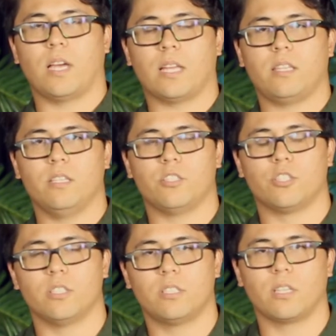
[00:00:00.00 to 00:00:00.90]
at the
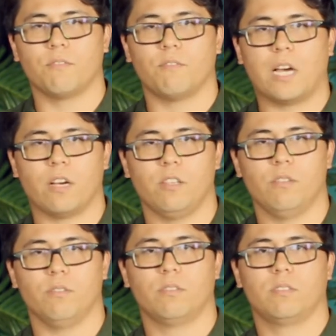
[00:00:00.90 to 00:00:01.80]
intrinsic
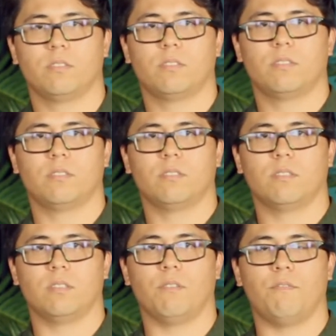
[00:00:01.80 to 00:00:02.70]
value,
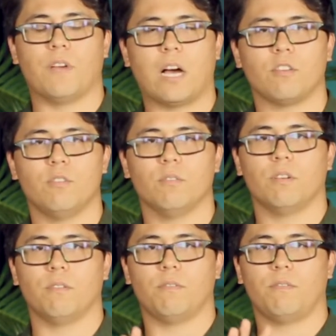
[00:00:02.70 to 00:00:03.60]
the value
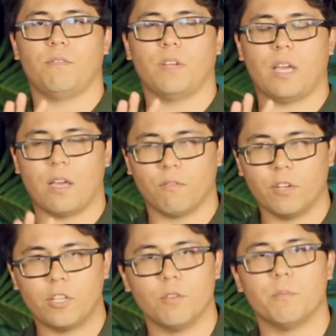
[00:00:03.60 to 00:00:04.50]
of
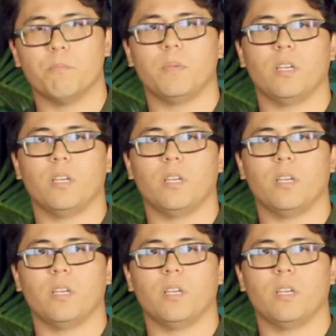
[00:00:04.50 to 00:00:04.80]
every human